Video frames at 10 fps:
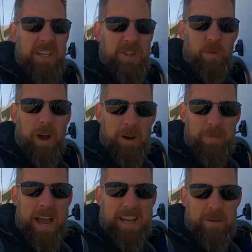So a while
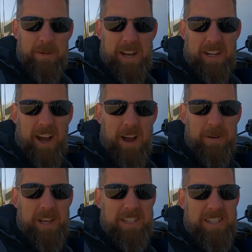back, I made a
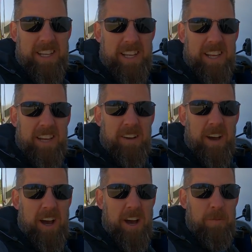comment
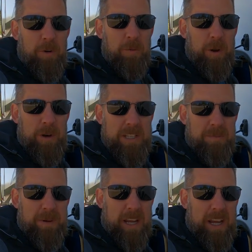when we went
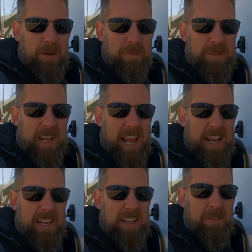to pick up
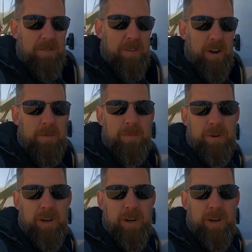Tandy from the